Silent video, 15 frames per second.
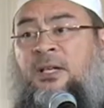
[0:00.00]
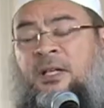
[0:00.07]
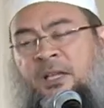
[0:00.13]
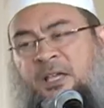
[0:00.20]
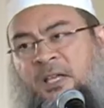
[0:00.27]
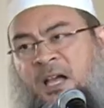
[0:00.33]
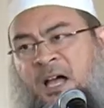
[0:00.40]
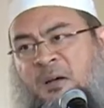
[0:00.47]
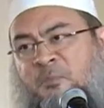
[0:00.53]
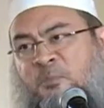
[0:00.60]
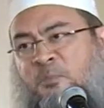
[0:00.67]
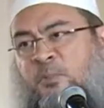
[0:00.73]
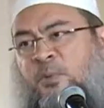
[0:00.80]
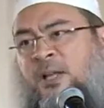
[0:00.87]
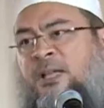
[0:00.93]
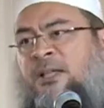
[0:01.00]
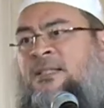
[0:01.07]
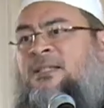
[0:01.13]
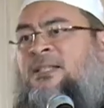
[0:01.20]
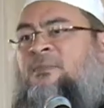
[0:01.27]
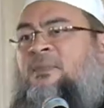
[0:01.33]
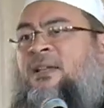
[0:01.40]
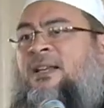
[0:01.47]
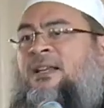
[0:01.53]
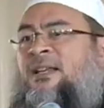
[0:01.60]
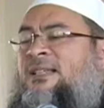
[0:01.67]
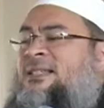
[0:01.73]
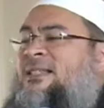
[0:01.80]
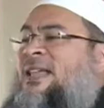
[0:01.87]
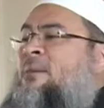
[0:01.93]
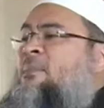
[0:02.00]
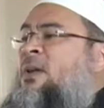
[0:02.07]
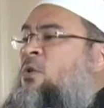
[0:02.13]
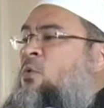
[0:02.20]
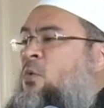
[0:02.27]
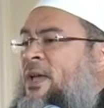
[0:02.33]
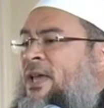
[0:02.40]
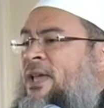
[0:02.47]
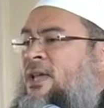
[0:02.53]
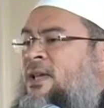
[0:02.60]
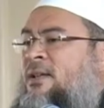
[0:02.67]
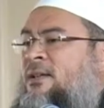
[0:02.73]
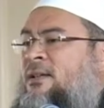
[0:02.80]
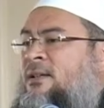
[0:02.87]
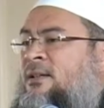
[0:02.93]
he upbrings them in an Islamic way,